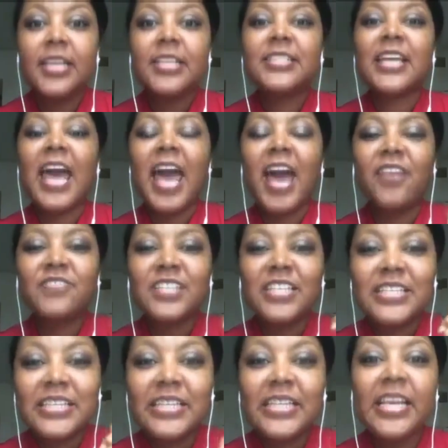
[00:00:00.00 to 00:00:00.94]
to have to
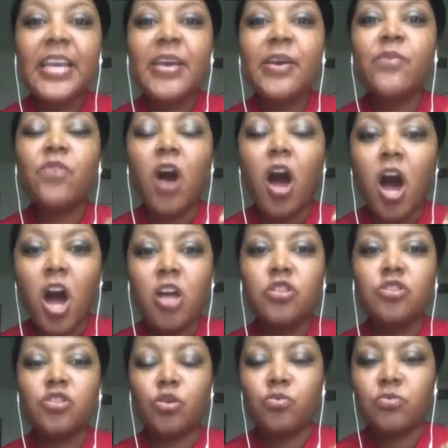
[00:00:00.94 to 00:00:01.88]
live
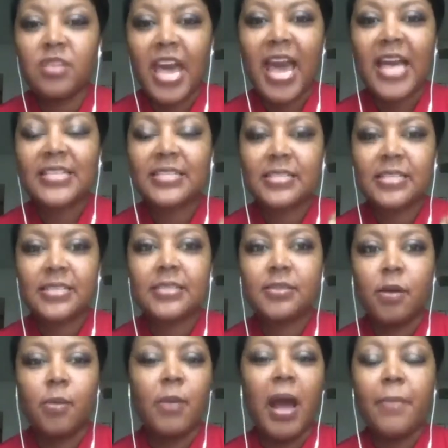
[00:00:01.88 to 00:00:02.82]
under that system.